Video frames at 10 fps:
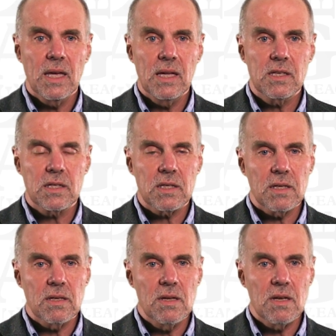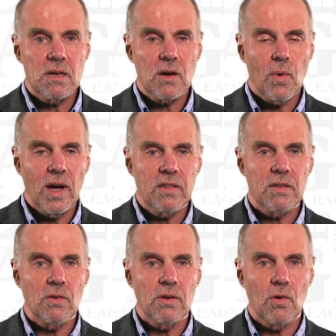It's
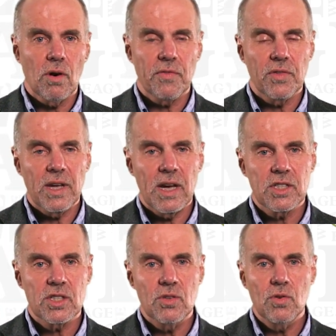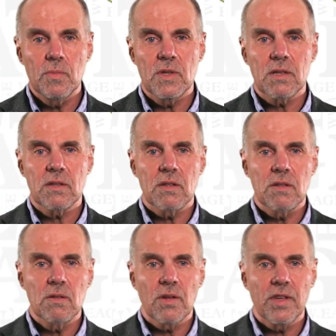quite often assumed that
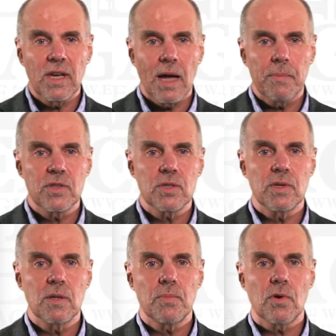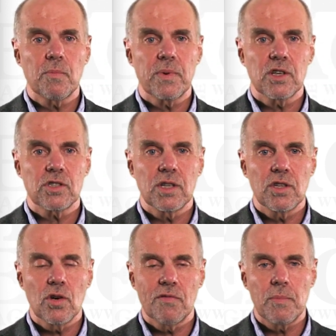nothing happens with the pore pressure in
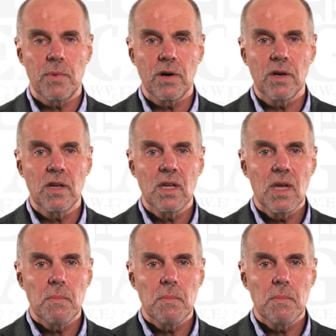the overburden